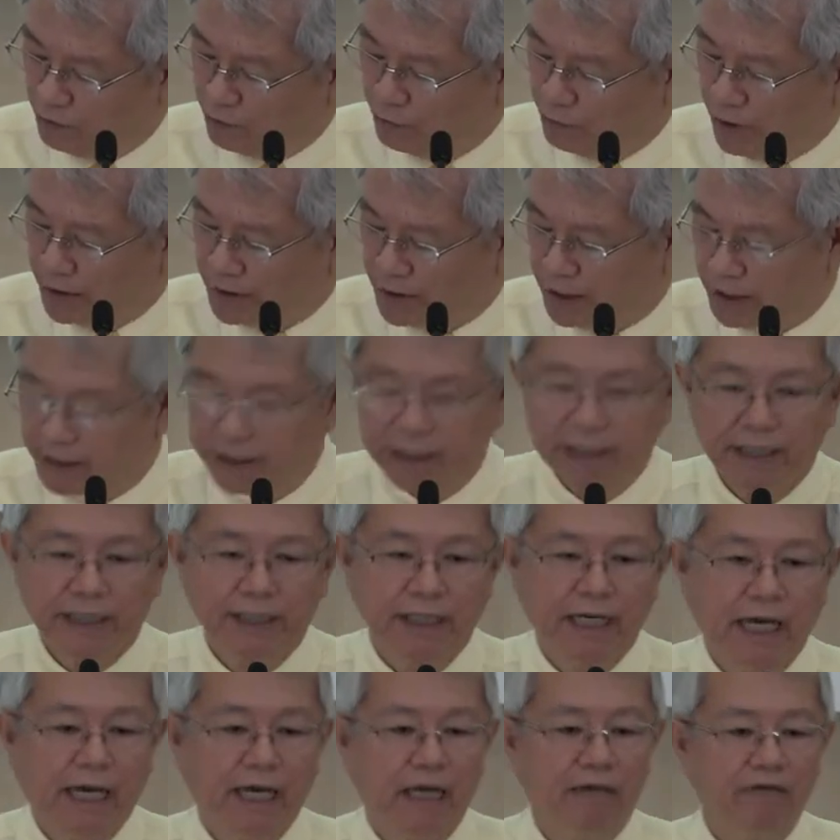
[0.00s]
whether
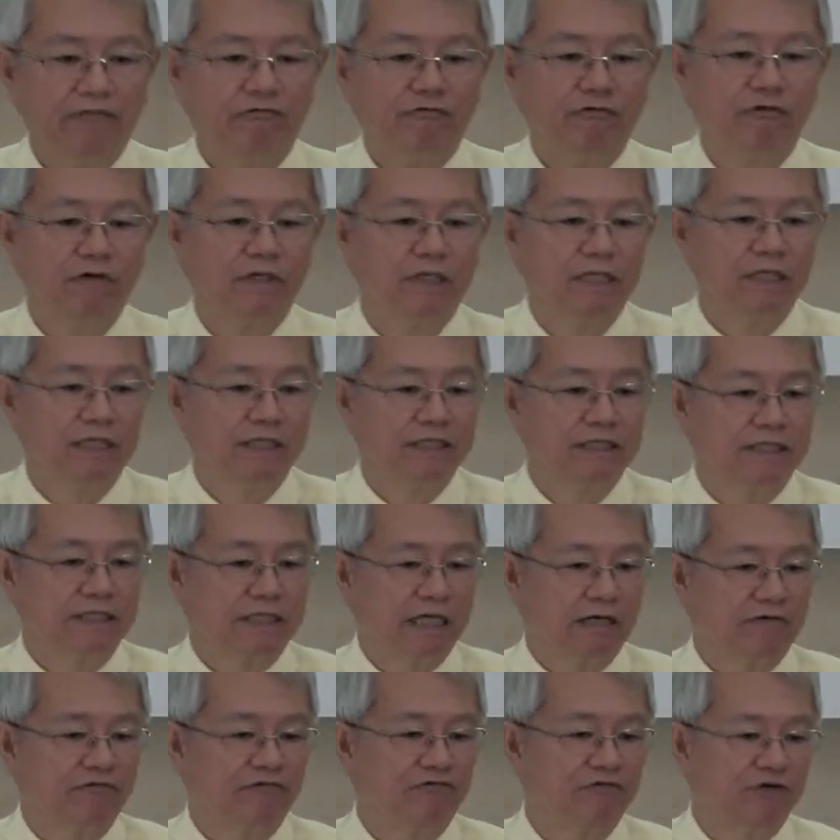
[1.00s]
he have
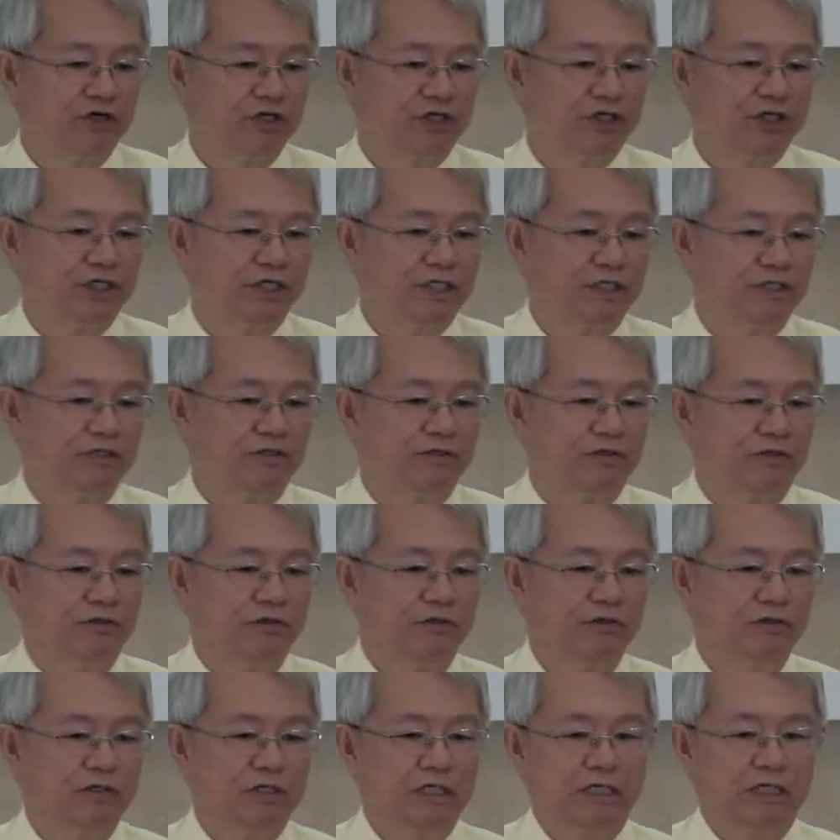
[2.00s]
sufficient
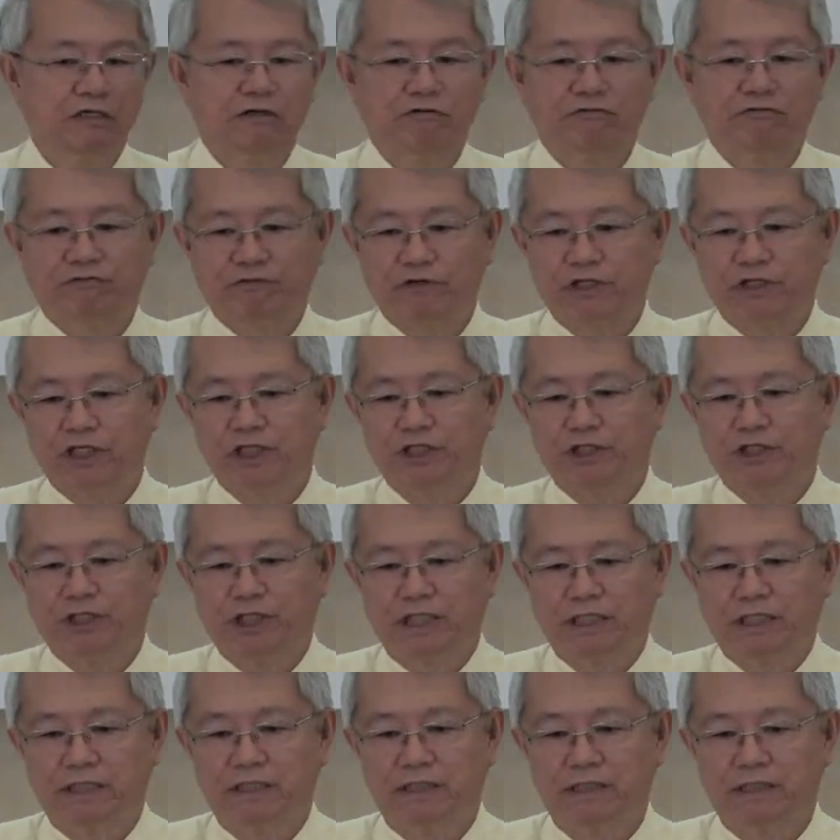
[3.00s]
to finish
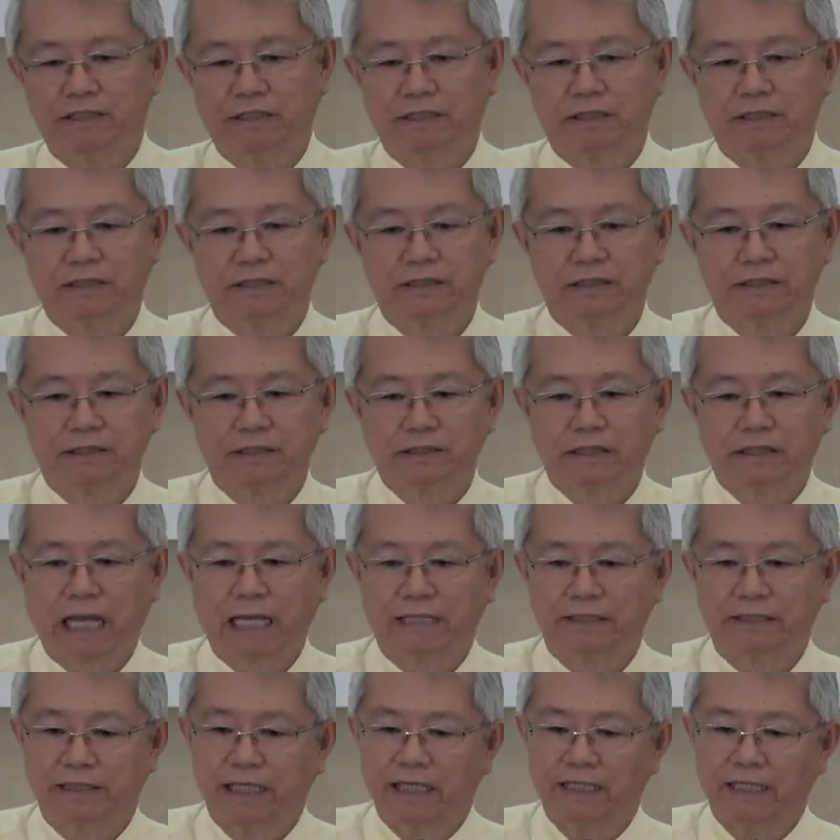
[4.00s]
it.
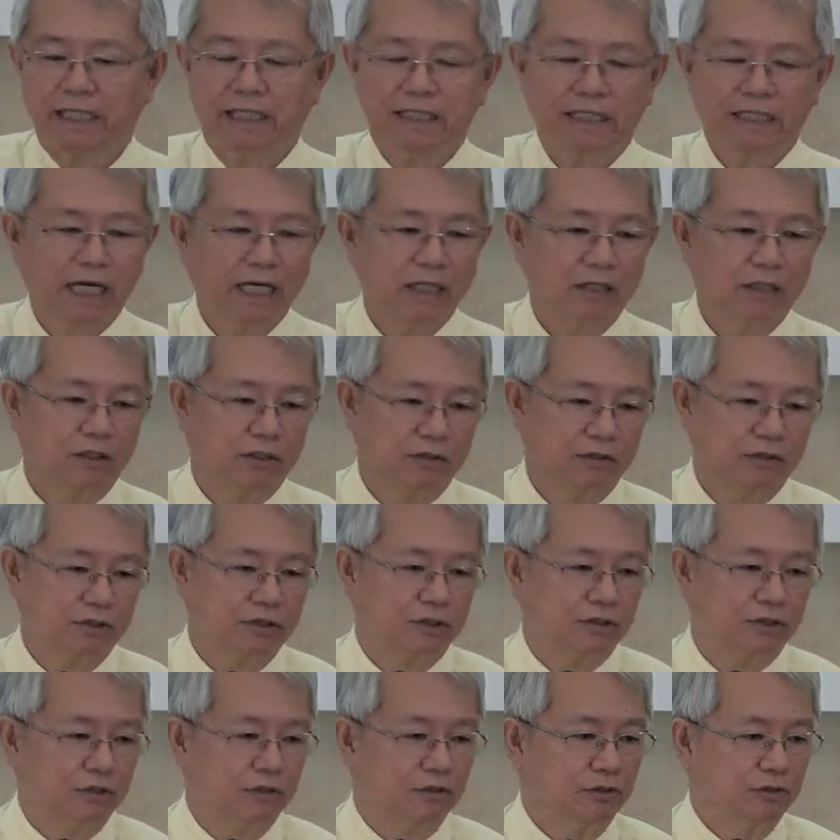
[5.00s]
Ned and I
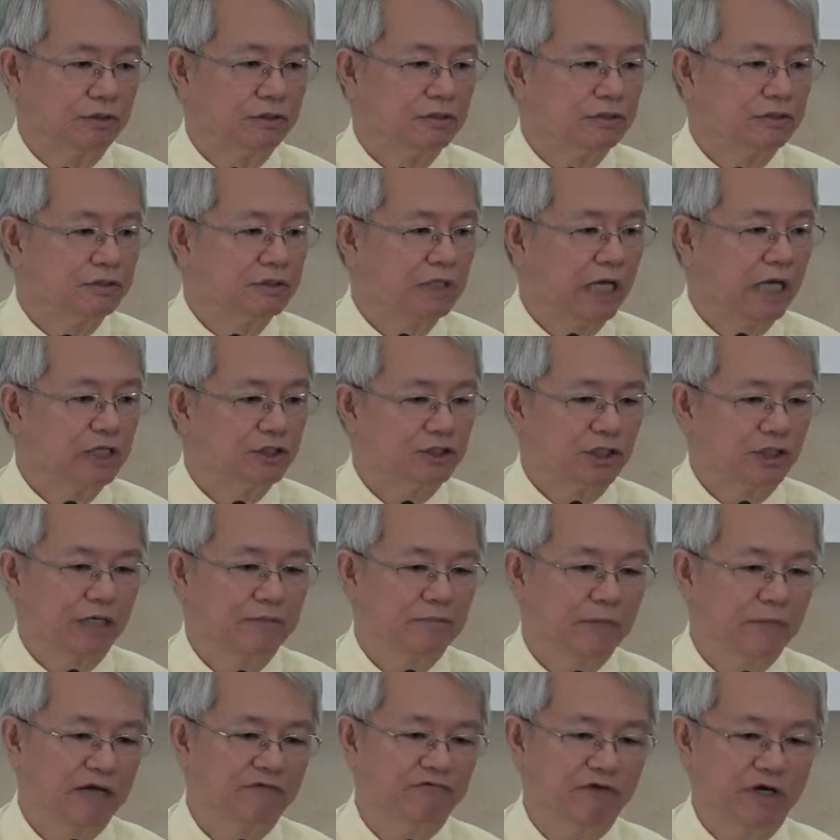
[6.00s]
goes to
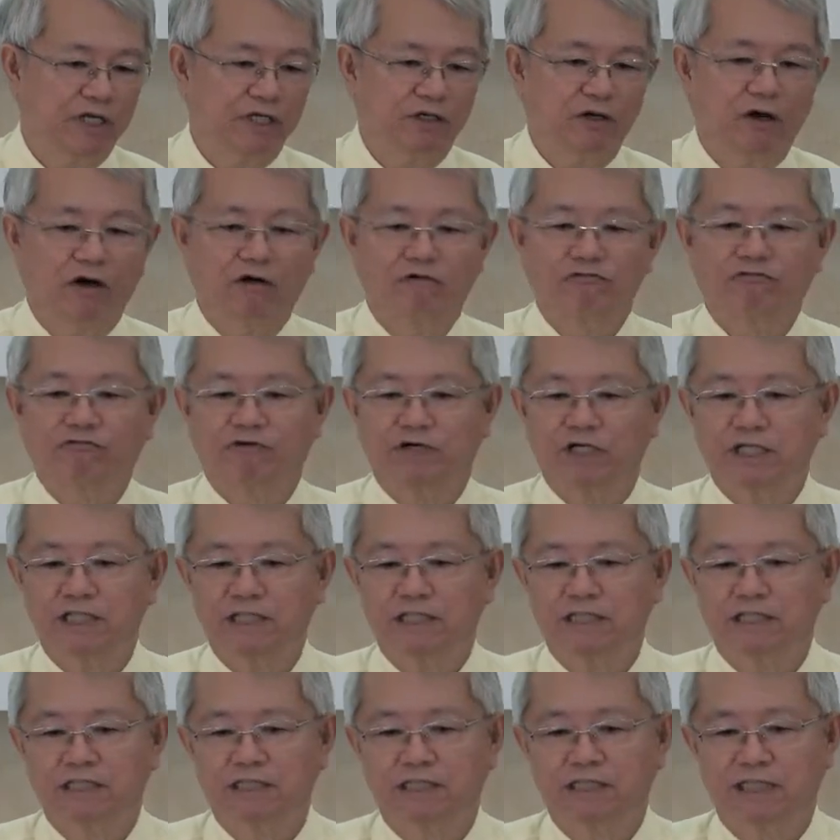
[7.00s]
Chiang Mai very often,
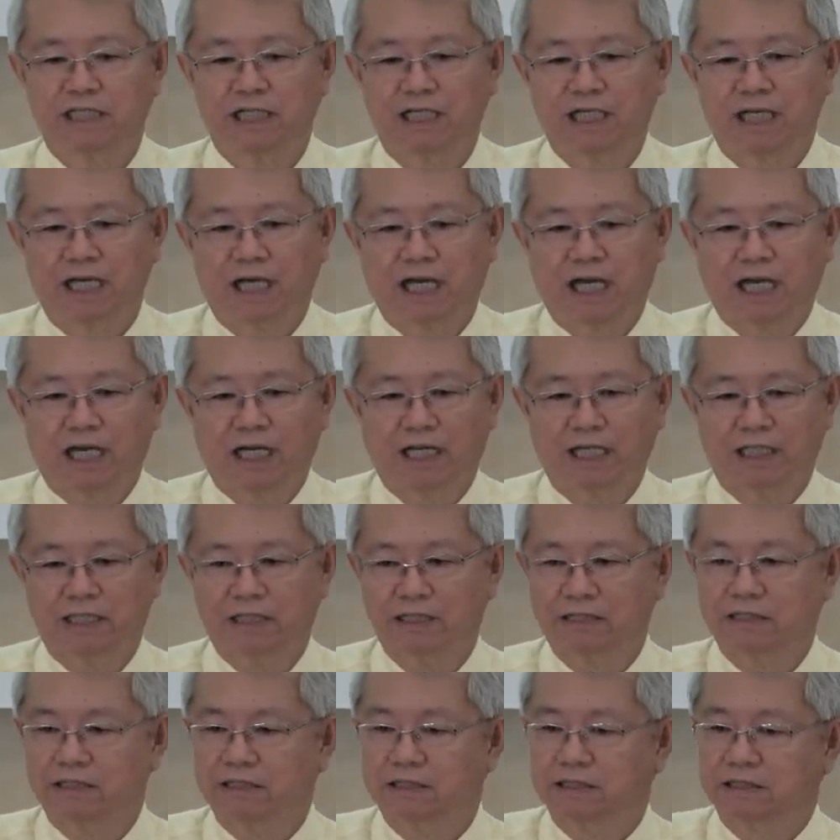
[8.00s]

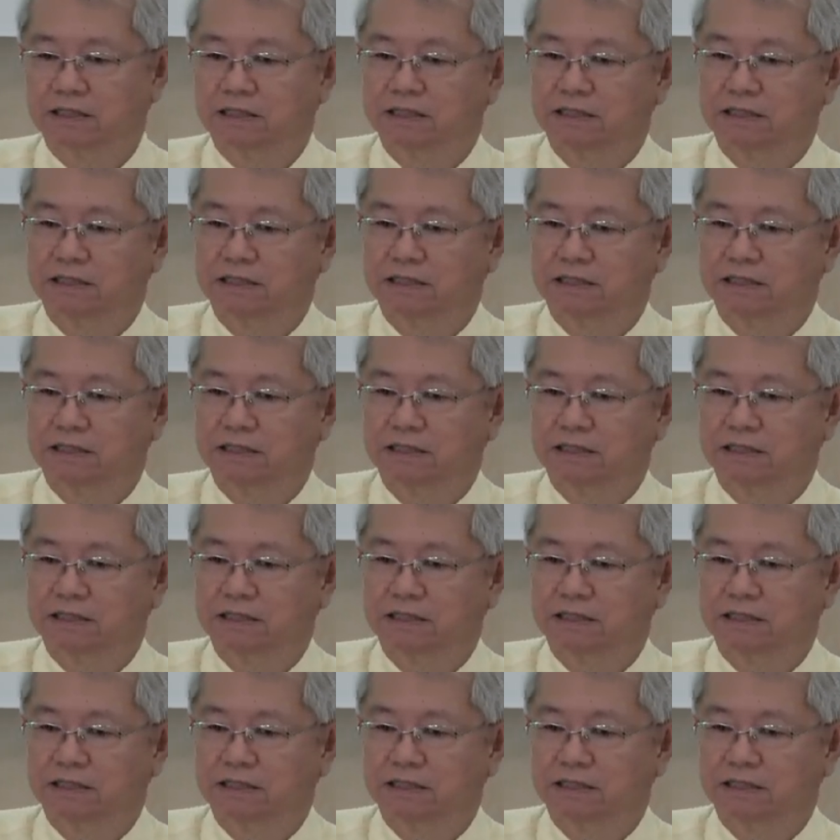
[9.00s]
and